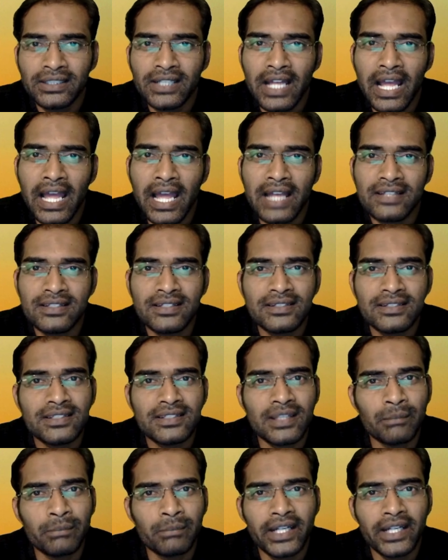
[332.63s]
has its
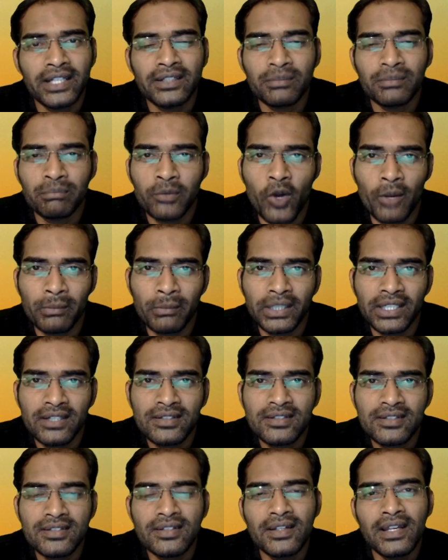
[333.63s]
separate
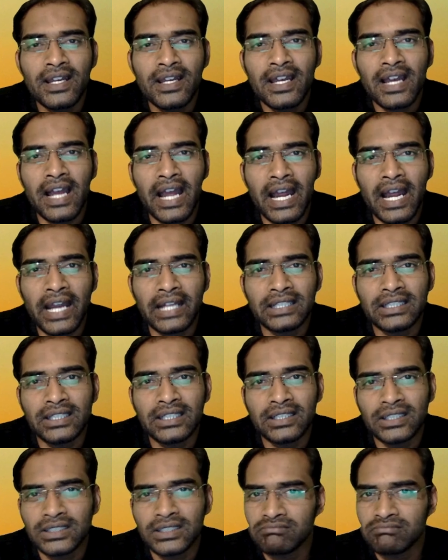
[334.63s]
prominence, and
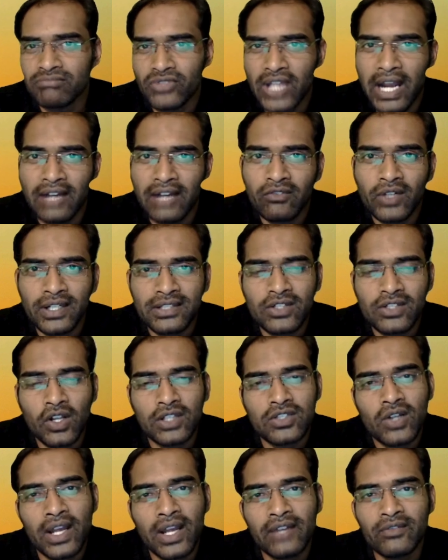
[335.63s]
Java is
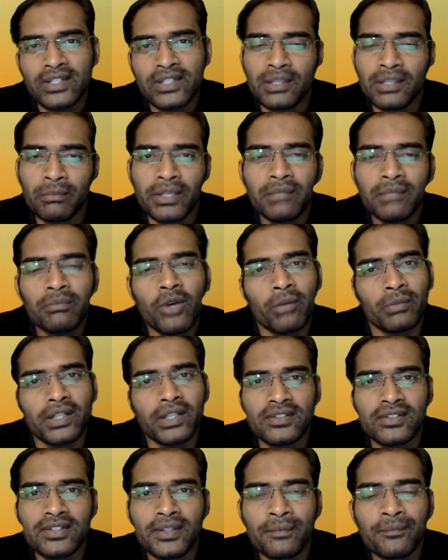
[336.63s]
also having separate
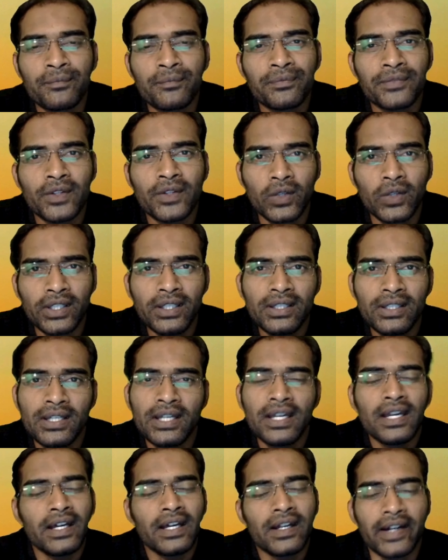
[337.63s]
prominence. Okay,
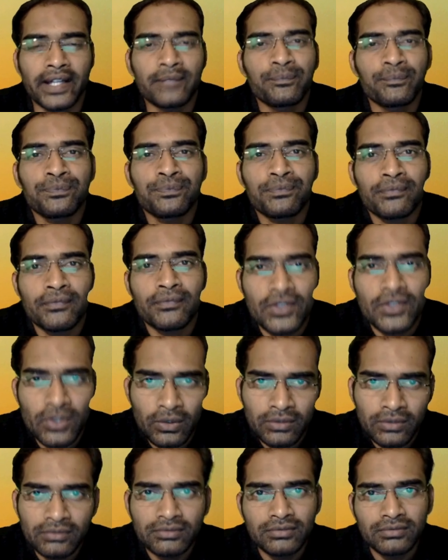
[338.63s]
right.
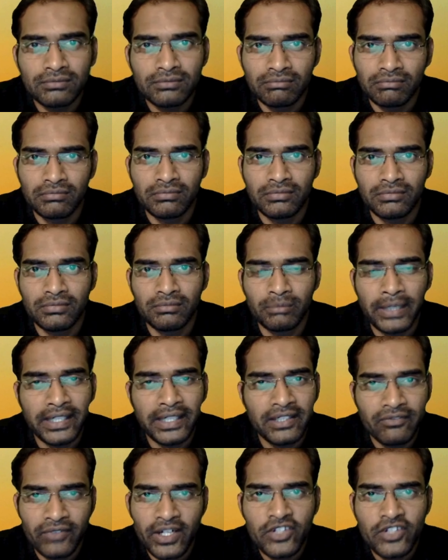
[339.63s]
So by
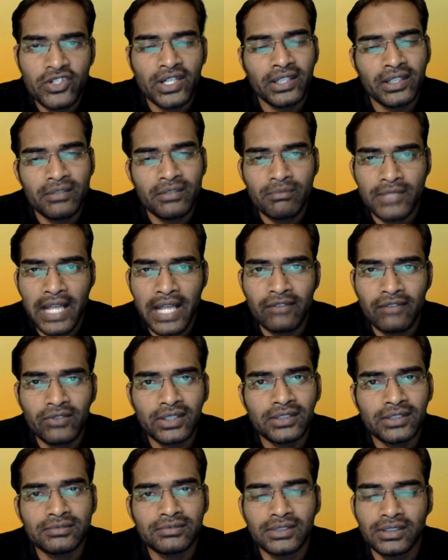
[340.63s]
differentiated
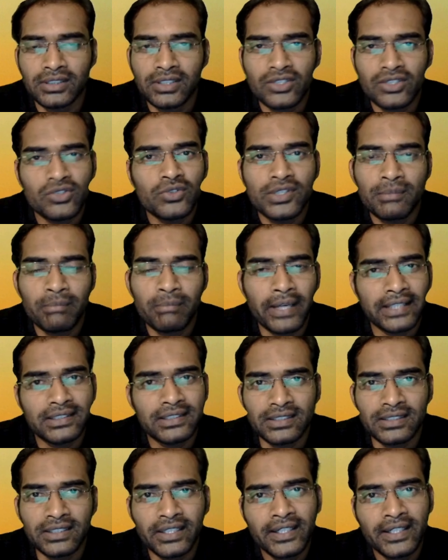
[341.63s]
Java to the
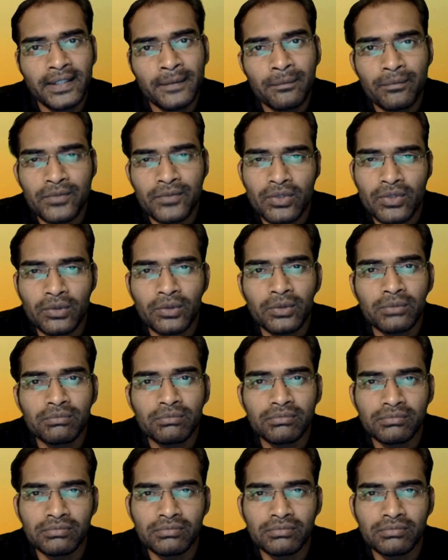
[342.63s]
Python, right? So